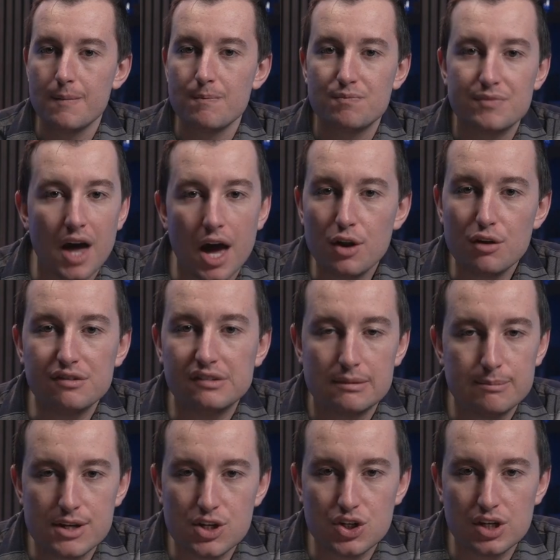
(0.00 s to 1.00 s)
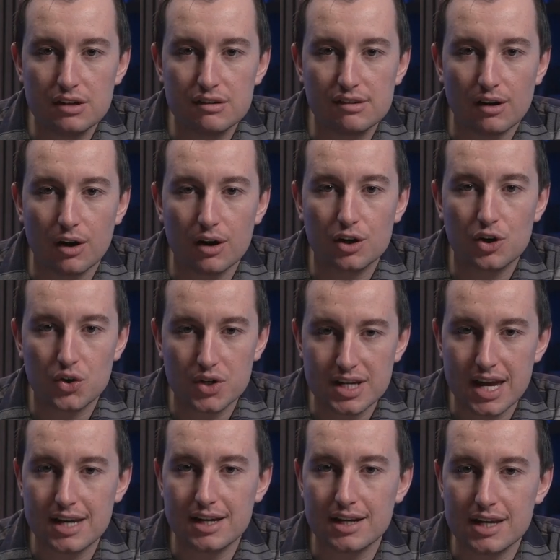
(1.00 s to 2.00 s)
Not all submissions are
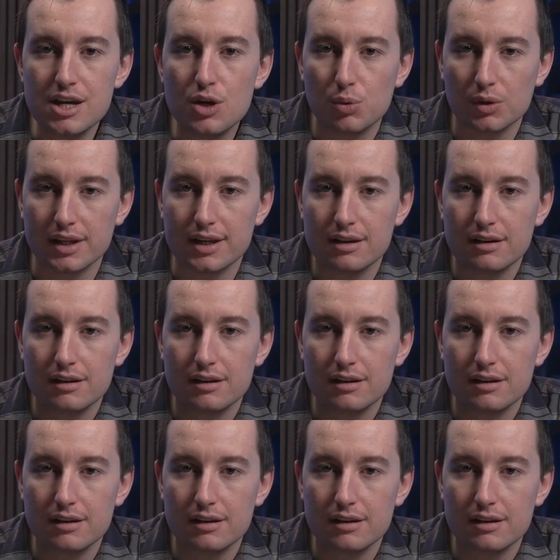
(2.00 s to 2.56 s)
created equally.